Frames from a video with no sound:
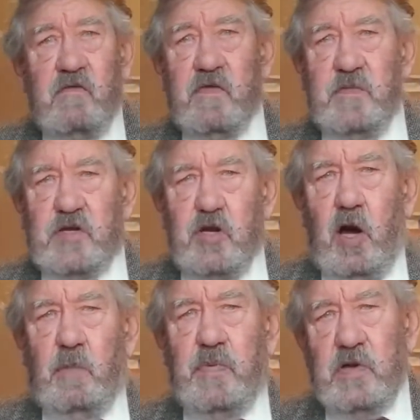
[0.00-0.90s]
from the
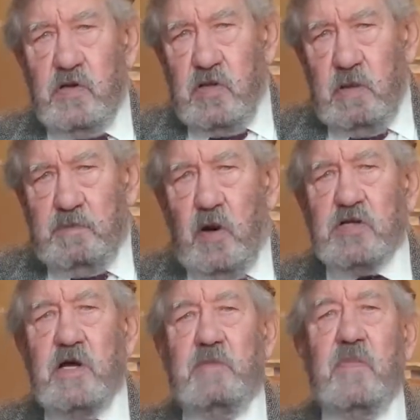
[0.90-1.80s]
top to the
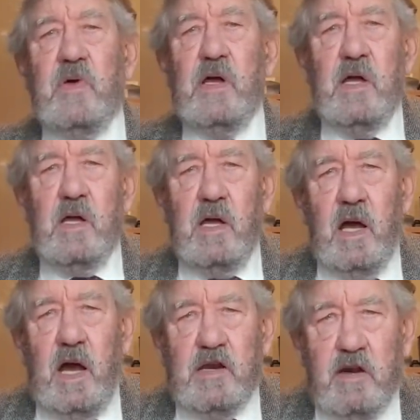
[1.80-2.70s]
bottom
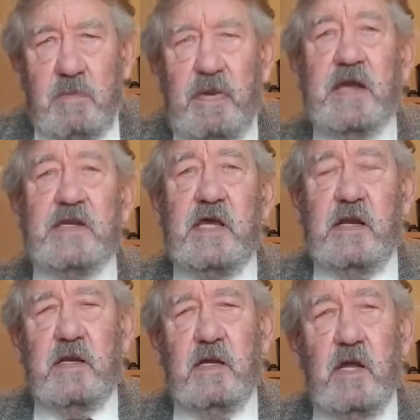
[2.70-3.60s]
had
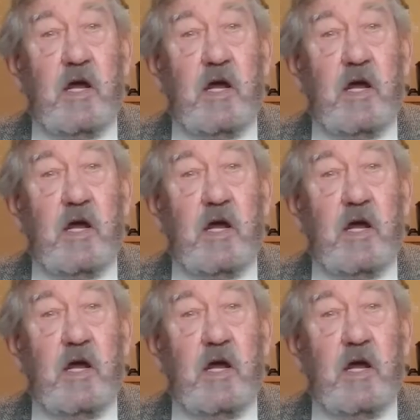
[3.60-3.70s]
repented,